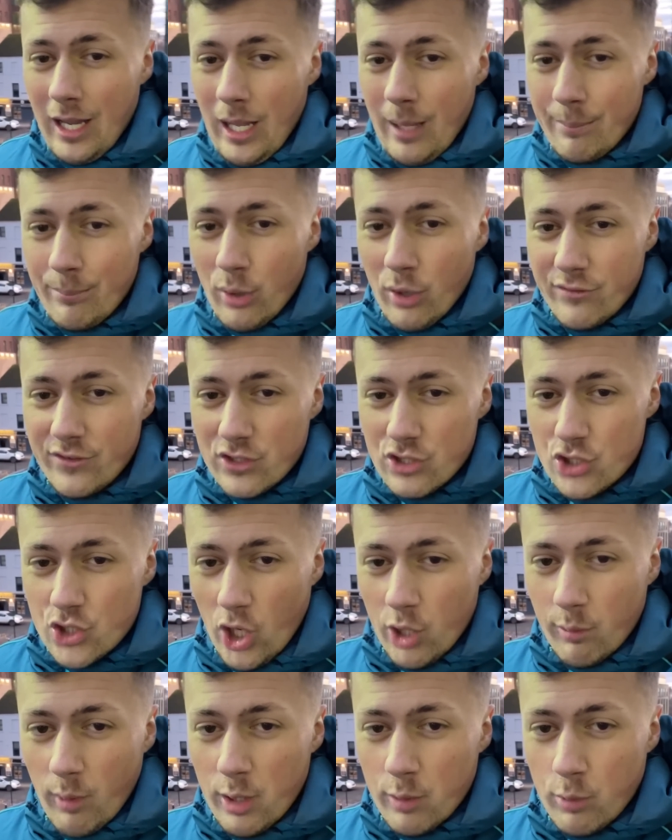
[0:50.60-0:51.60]
But if you enjoy
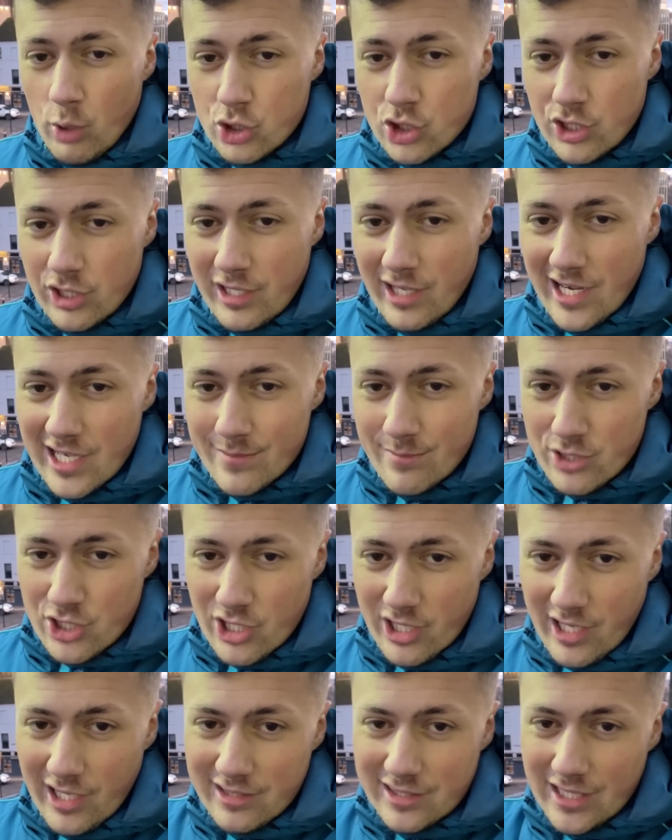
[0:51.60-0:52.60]
what you're watching, guys, make sure
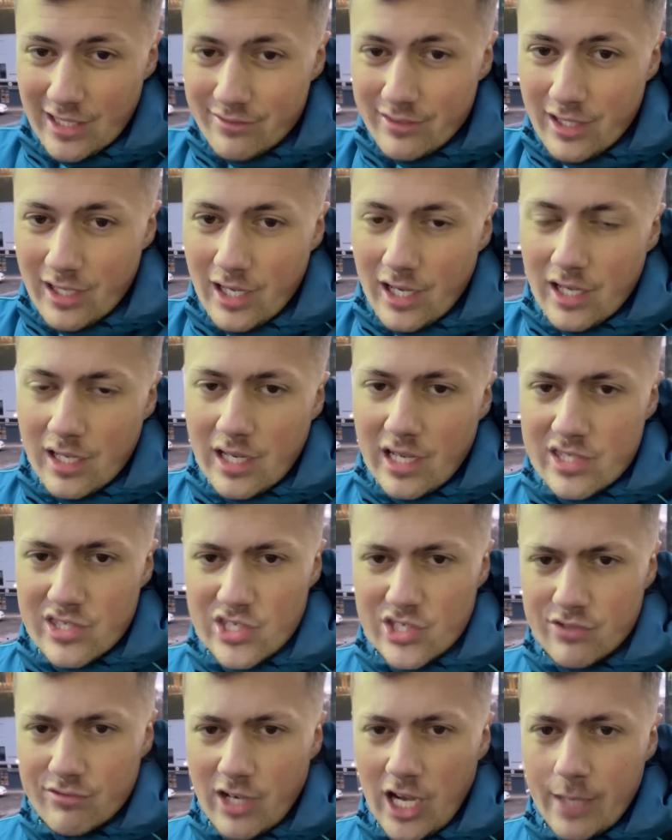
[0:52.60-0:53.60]
you get down there, hit that
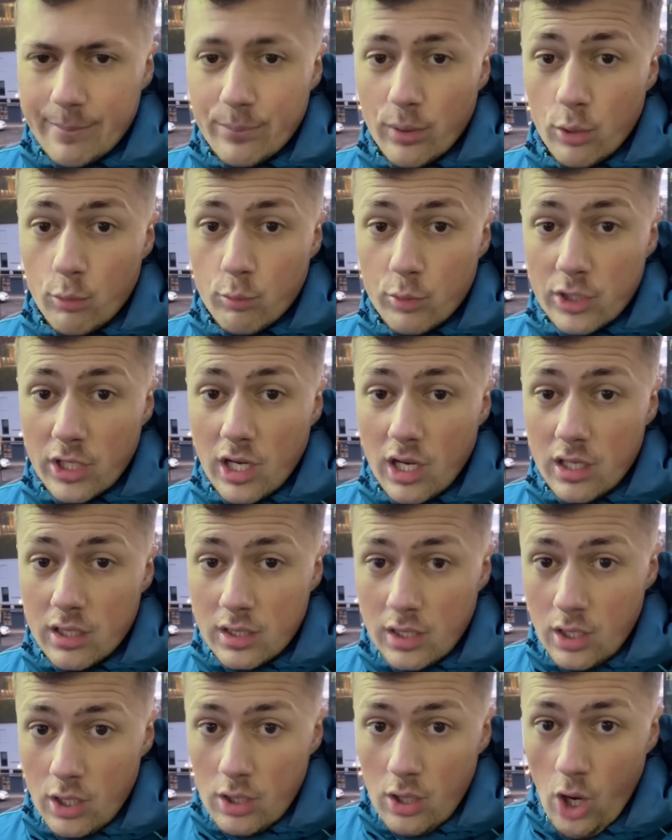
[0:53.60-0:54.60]
subscribe button. We are
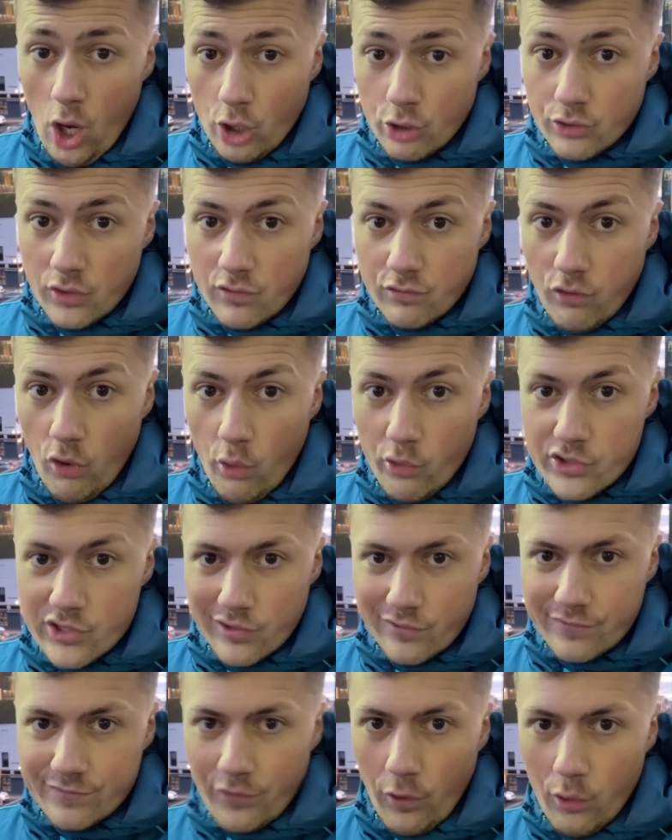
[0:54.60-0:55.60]
on the road to
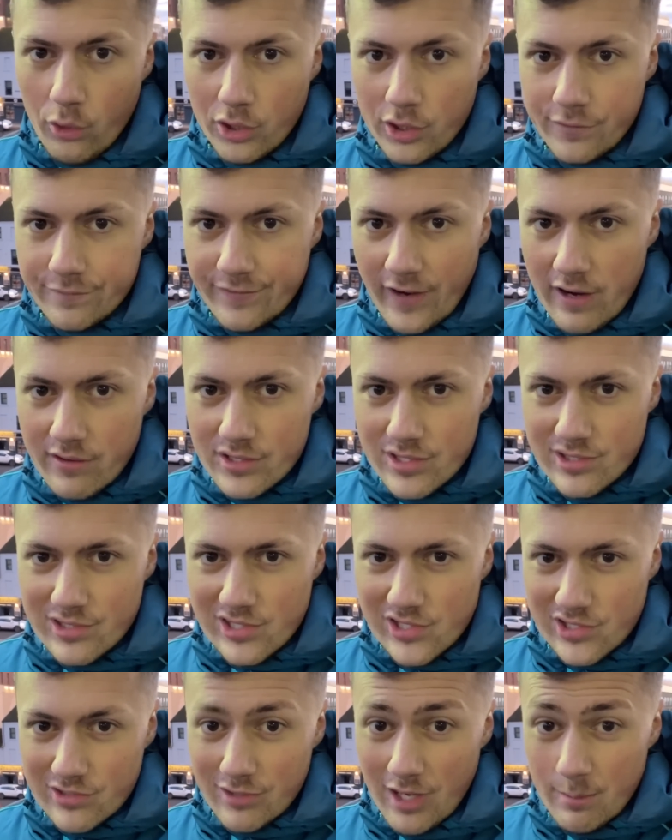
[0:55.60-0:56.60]
40,000
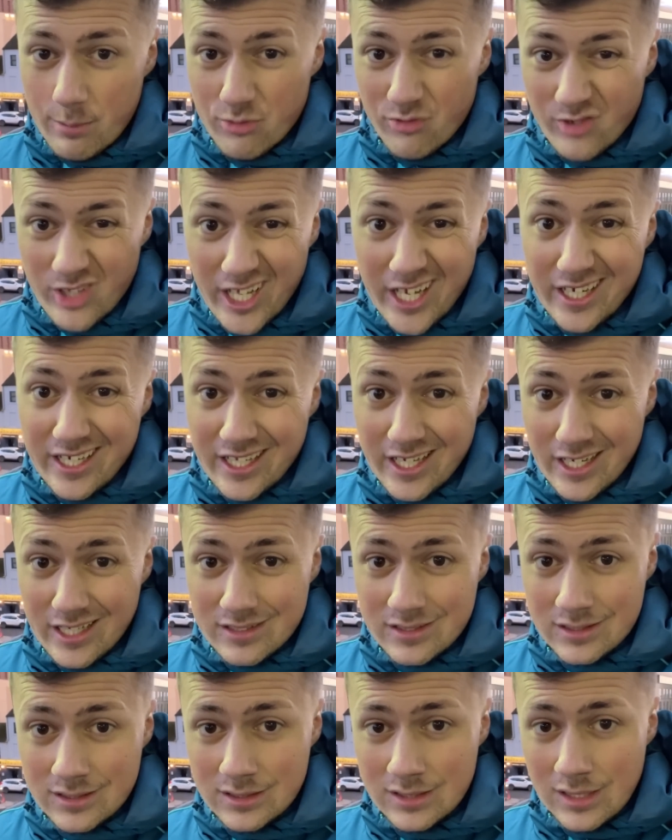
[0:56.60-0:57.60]
subscribers. We're nearly there.
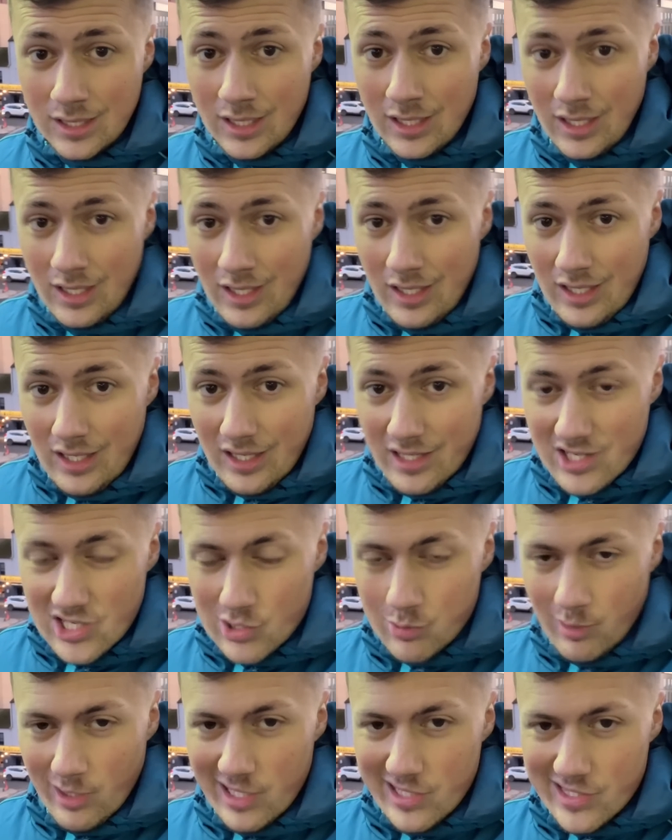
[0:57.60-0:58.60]
And as
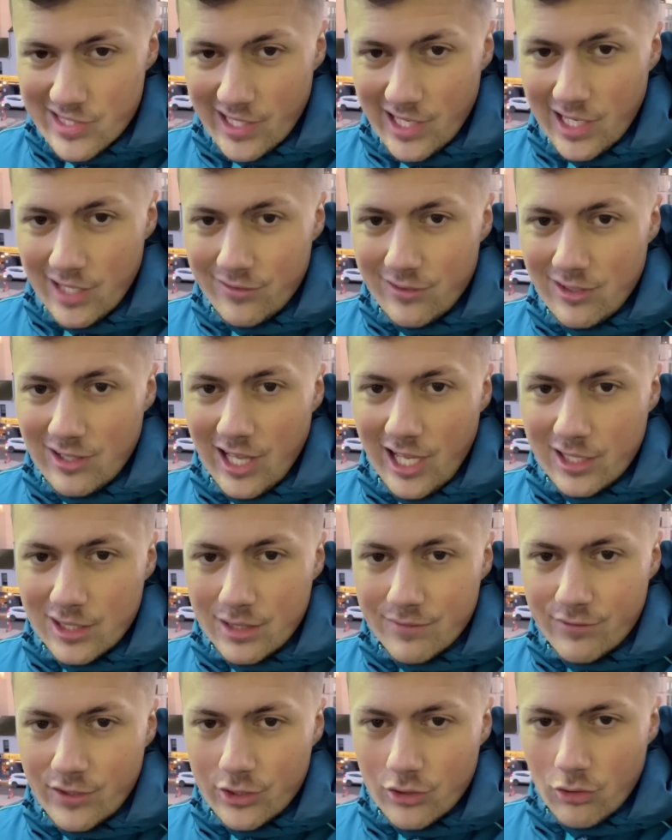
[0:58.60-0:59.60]
well as that, if you like the
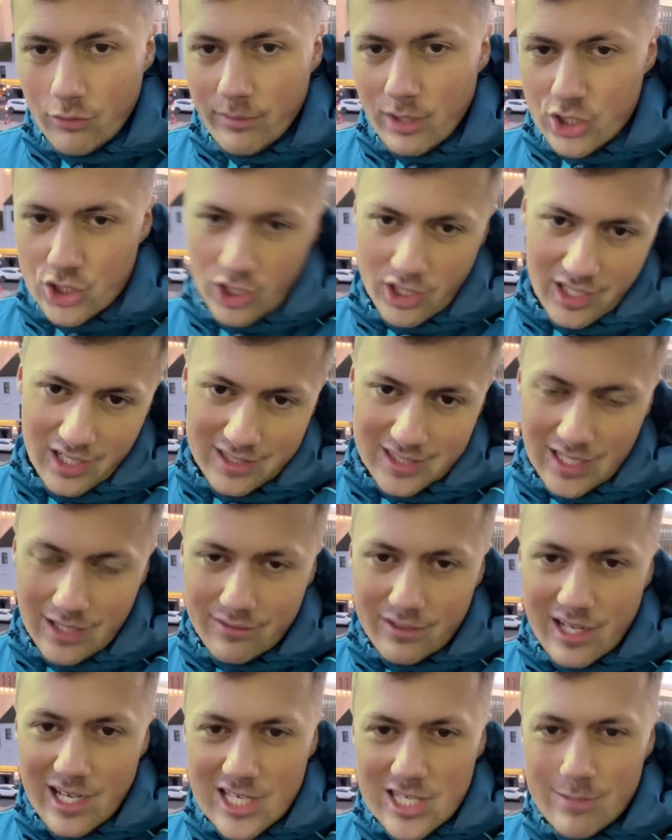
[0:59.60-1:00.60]
video, make sure to get down
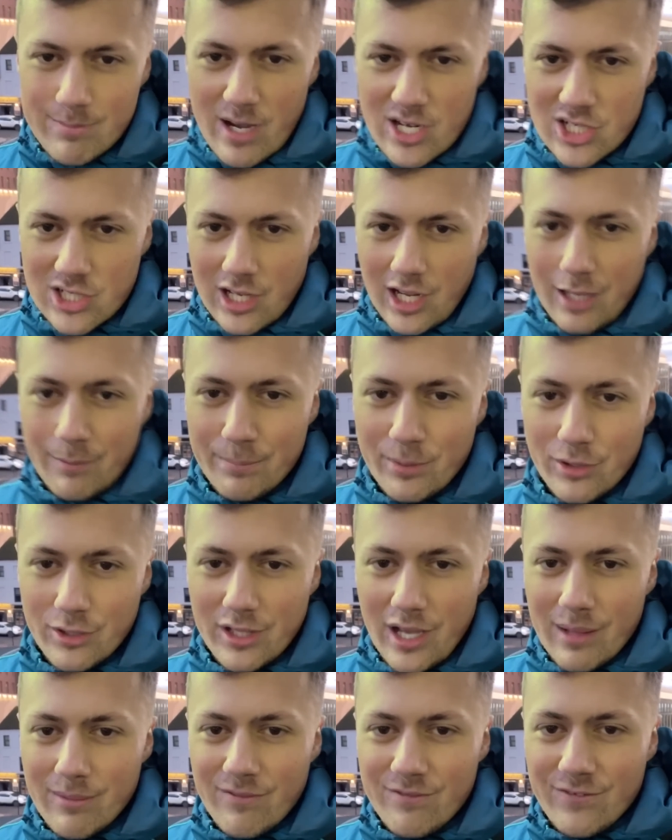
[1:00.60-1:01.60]
there, smash the like button.
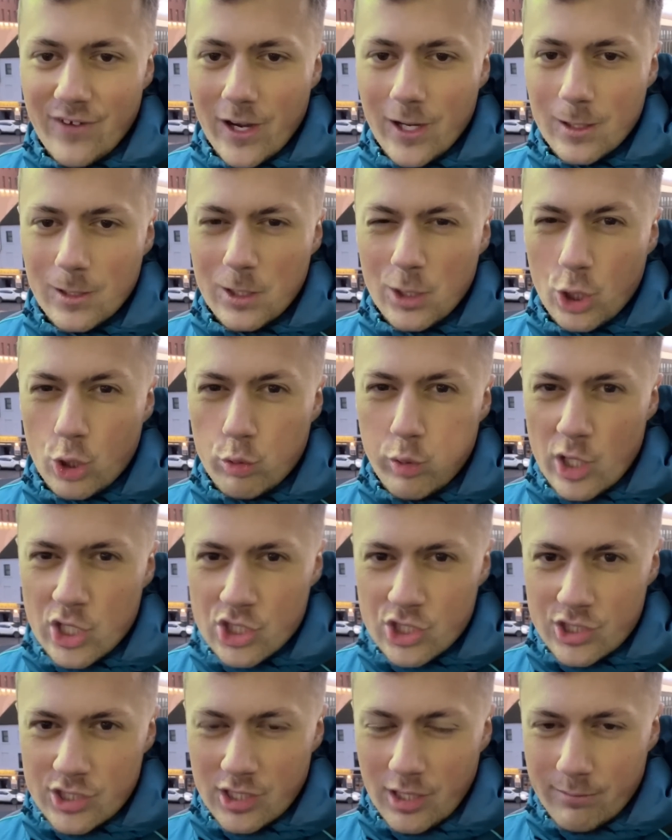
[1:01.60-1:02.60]
And finally,
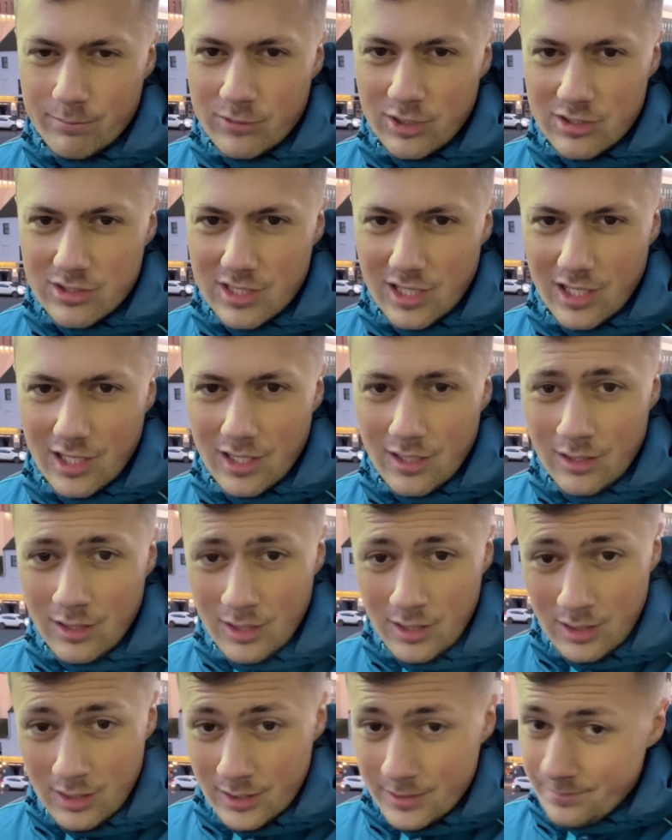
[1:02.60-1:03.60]
question of the day.
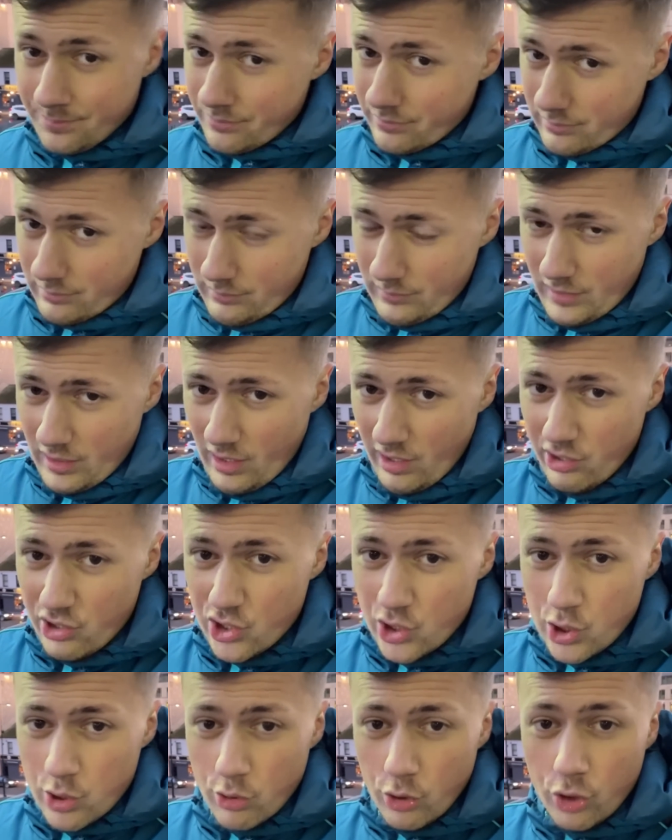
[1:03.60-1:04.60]
Do
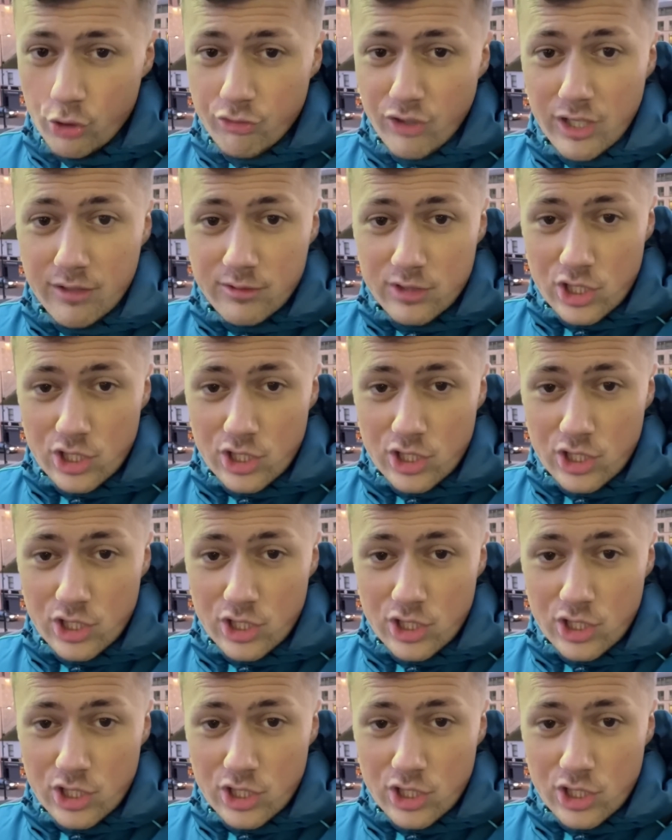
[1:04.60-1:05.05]
you agree with the